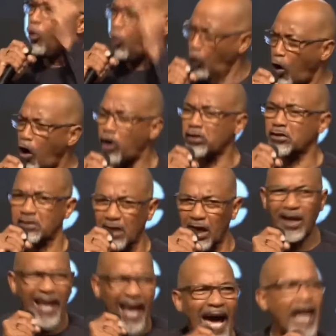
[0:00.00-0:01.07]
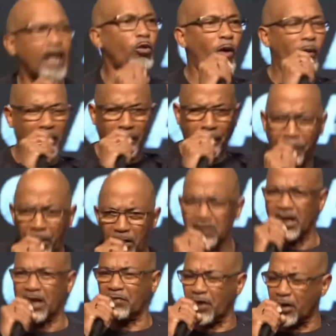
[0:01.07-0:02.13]
walked the land where we're
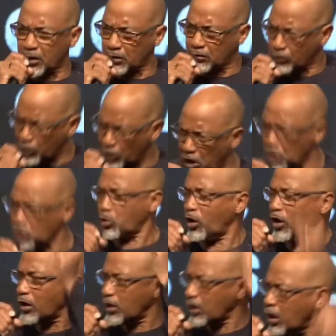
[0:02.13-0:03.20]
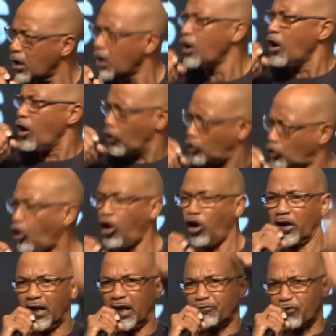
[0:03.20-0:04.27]
building the cathedral,
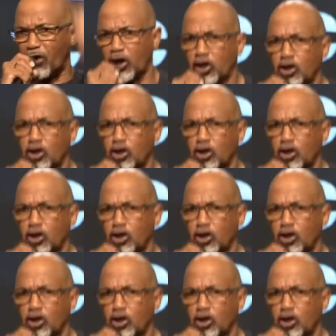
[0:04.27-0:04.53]
calling for